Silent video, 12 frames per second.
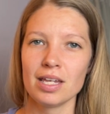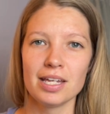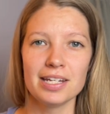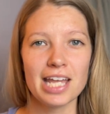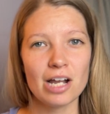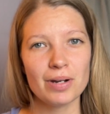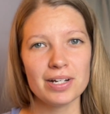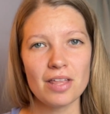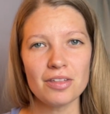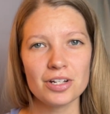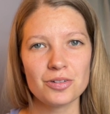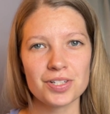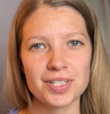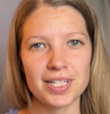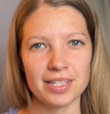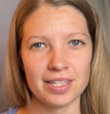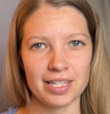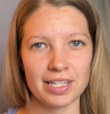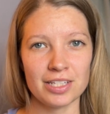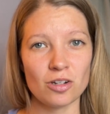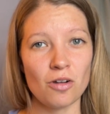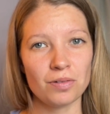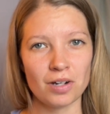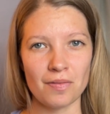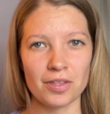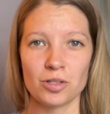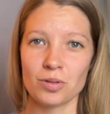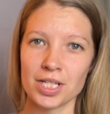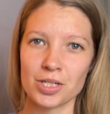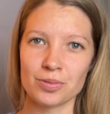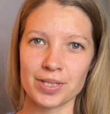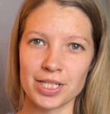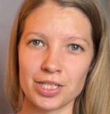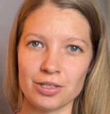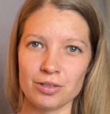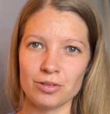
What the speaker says: Now, another interesting thing is over on the 2022